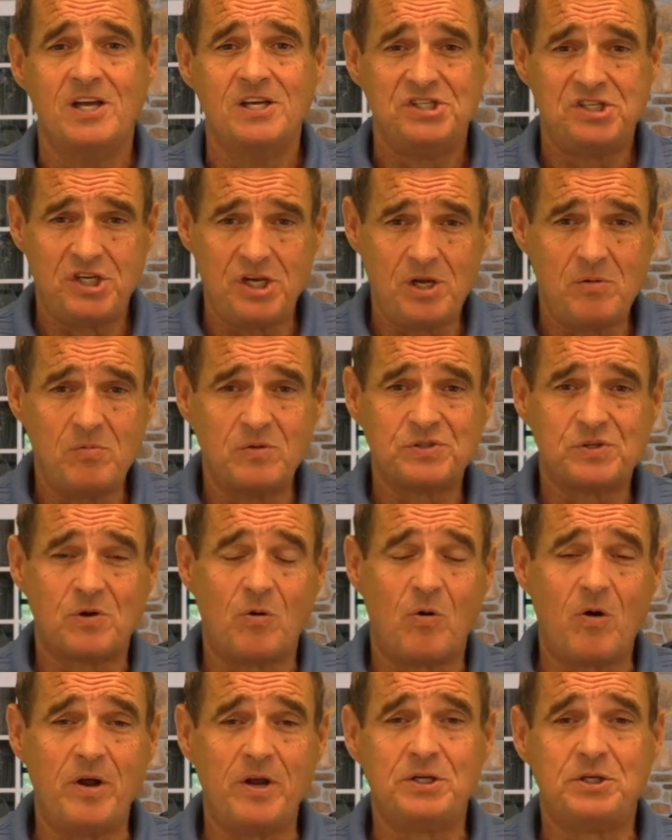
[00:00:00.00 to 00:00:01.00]
She was
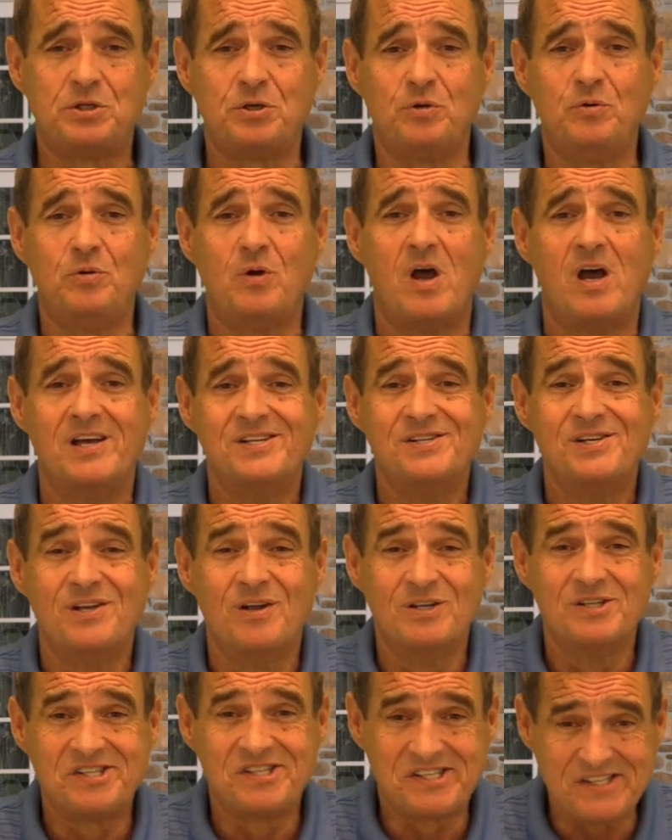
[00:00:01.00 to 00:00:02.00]
going to
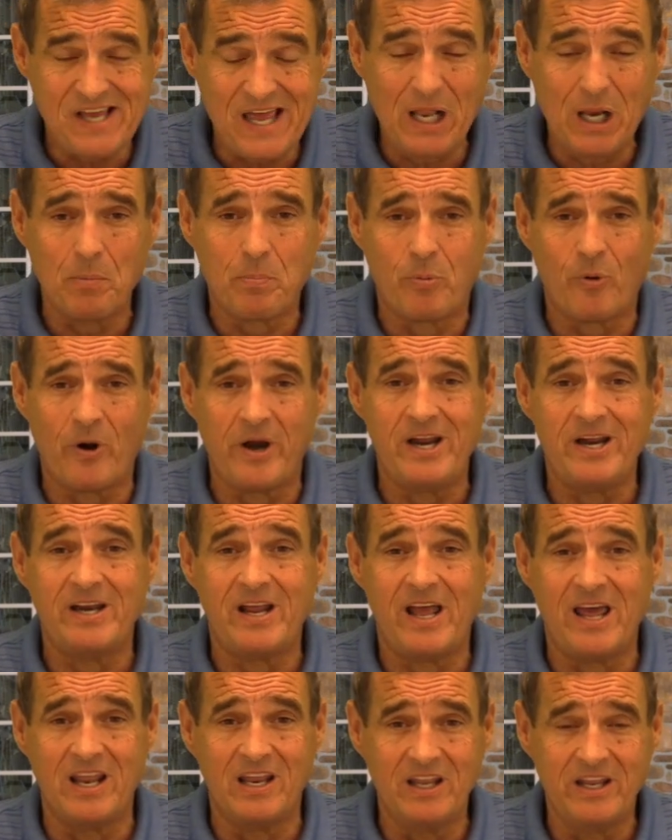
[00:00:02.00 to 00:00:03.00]

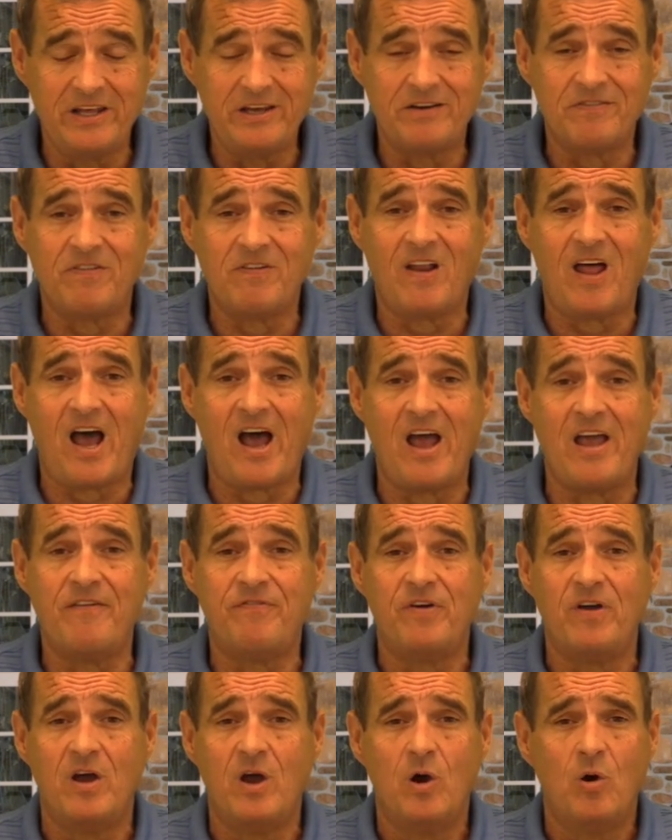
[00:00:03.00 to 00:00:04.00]
celebrate and live
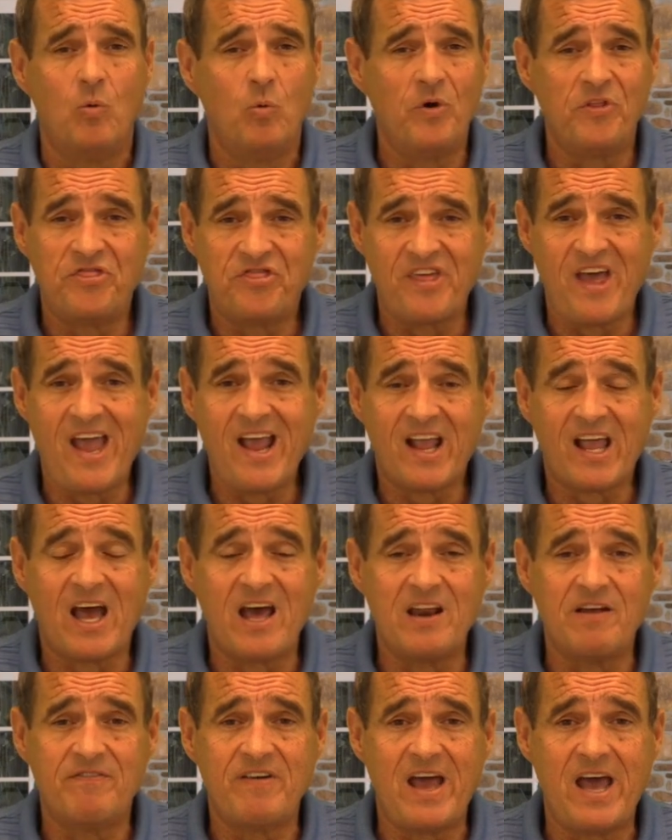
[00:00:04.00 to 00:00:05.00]
life with that
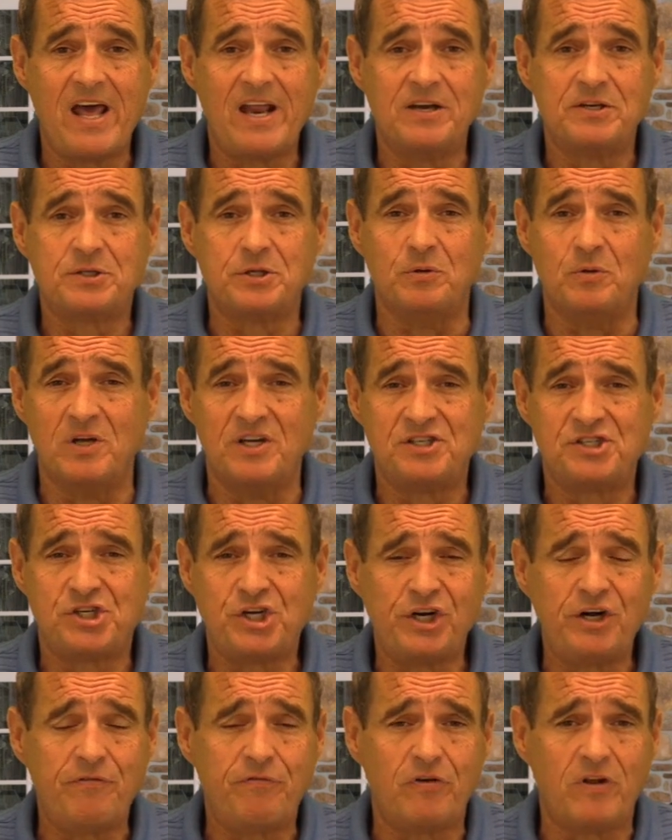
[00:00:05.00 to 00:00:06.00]
kind of attitude, a
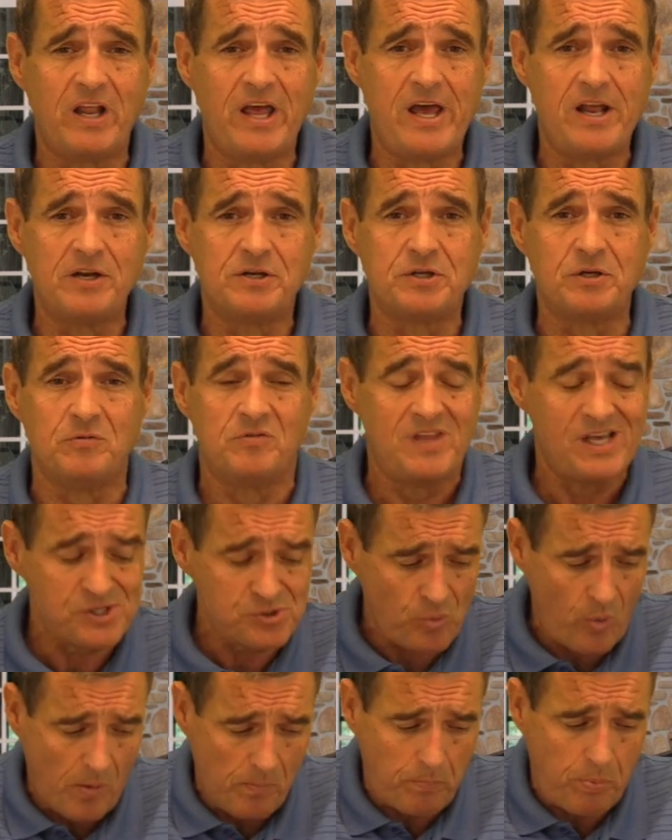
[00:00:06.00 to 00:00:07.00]
cheerful attitude.
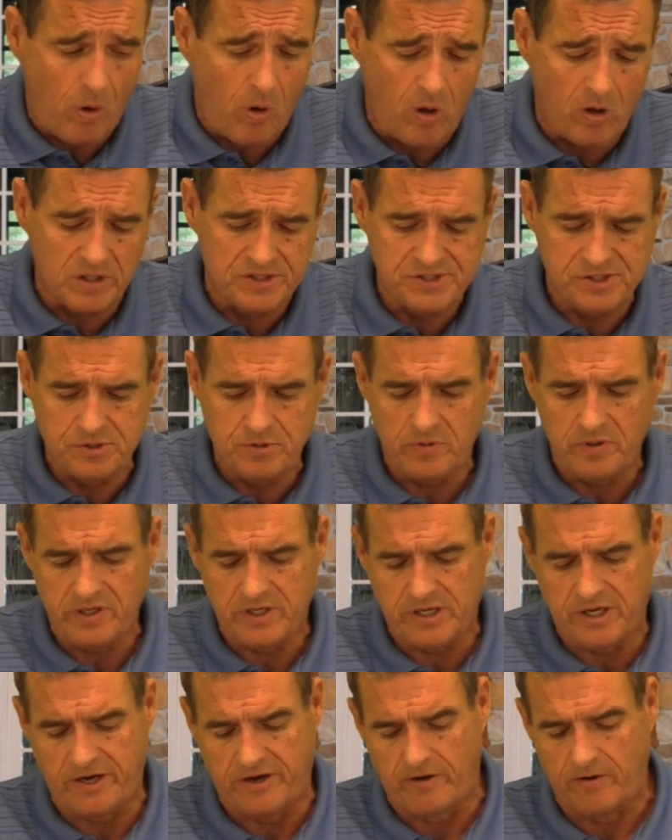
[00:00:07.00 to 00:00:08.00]
That's what Paul is
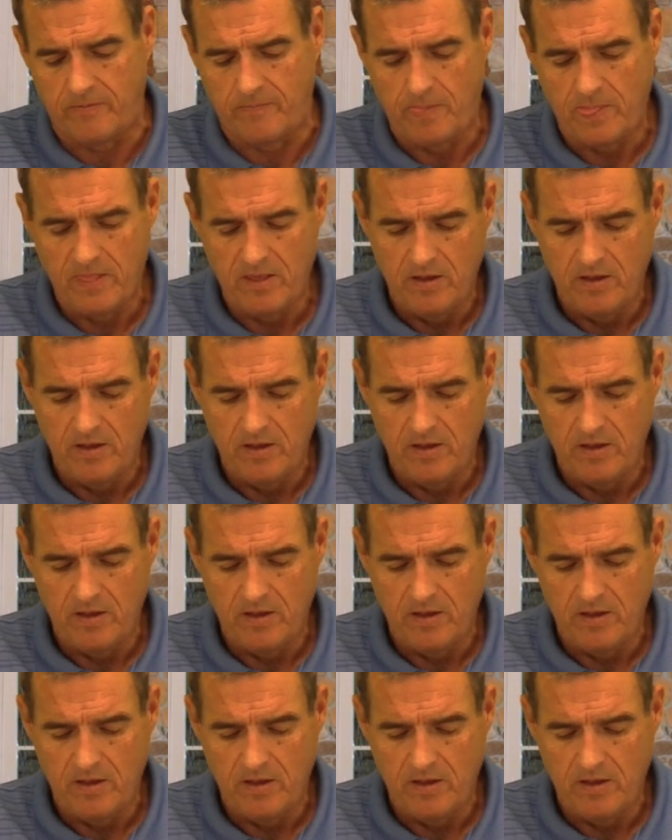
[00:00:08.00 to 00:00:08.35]
doing here.